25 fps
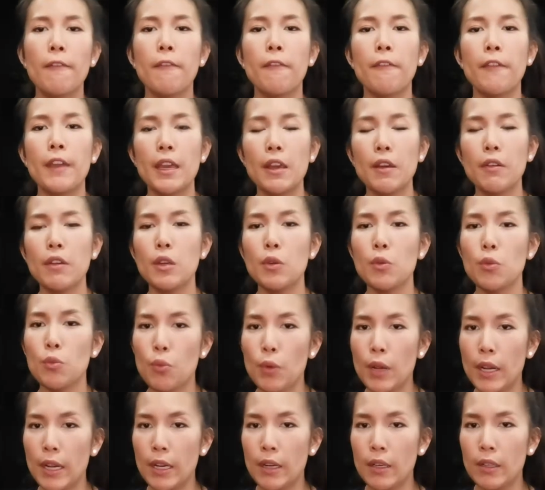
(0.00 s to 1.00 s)
very
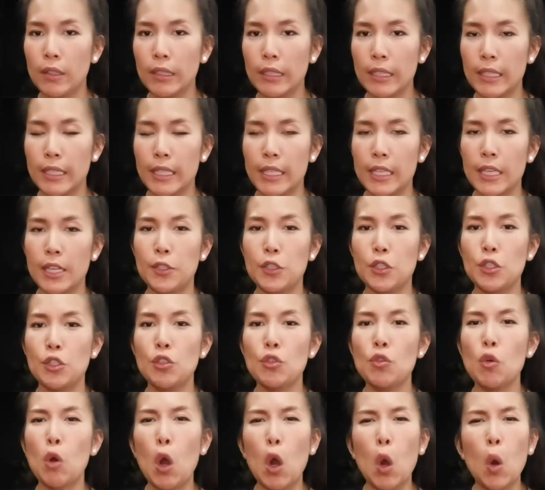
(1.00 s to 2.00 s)
rarely do
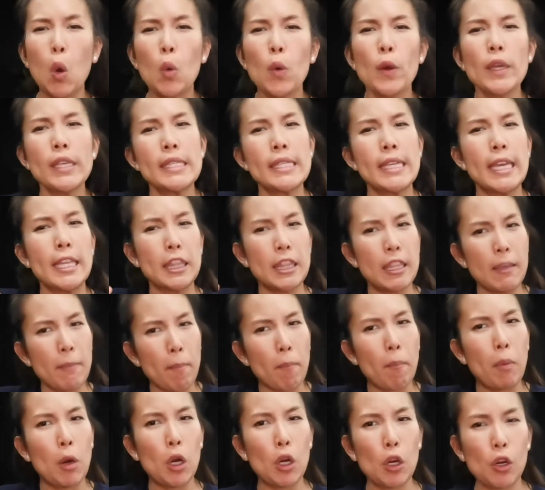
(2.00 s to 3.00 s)
you always get the
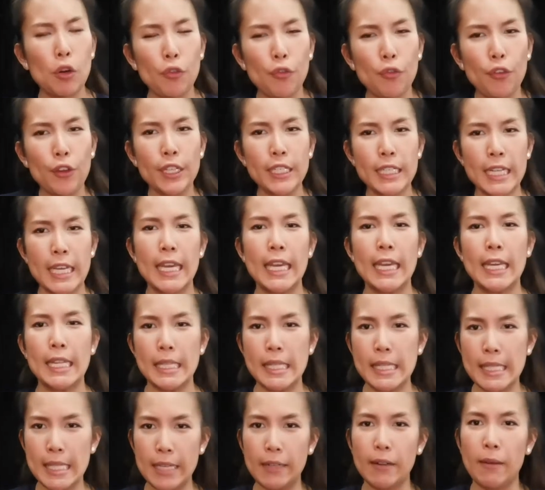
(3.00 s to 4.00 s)
perfect
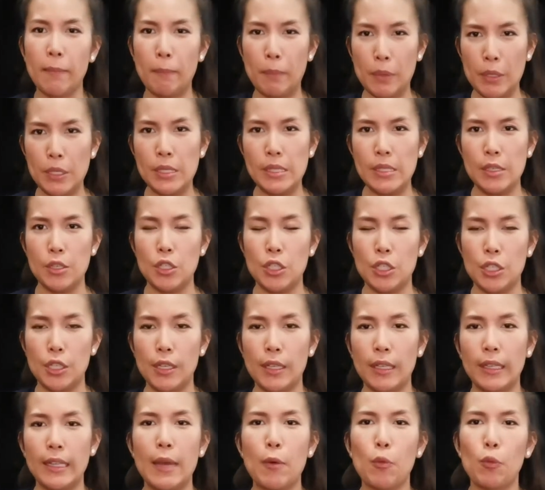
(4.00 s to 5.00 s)
hand setup position
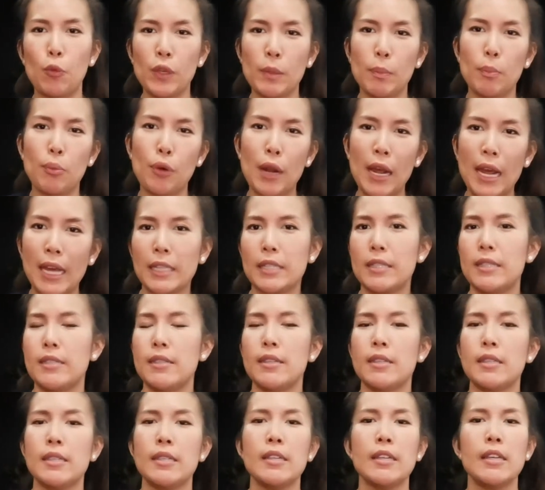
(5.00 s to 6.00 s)
that we
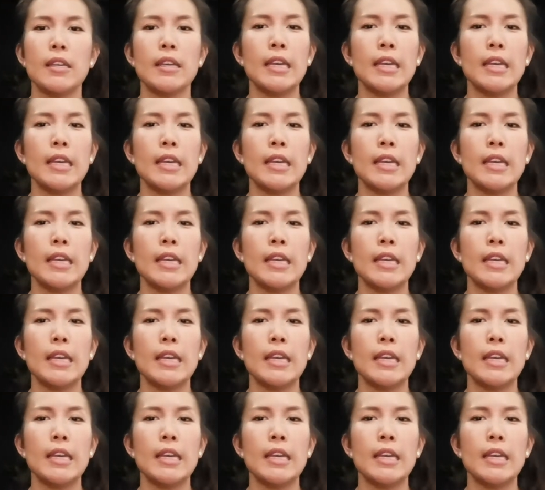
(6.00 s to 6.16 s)
practice